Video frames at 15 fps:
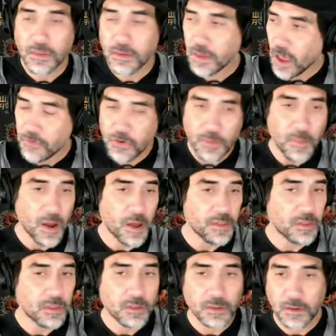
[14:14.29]
every
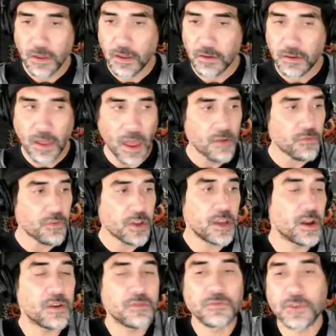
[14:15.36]

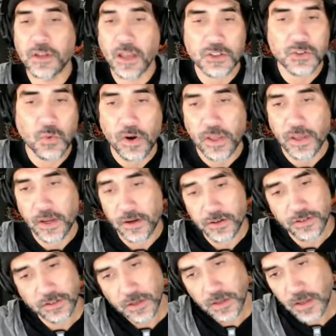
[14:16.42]
year for the next 20
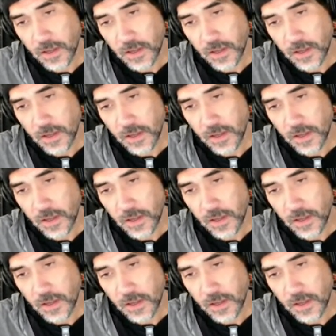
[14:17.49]
years.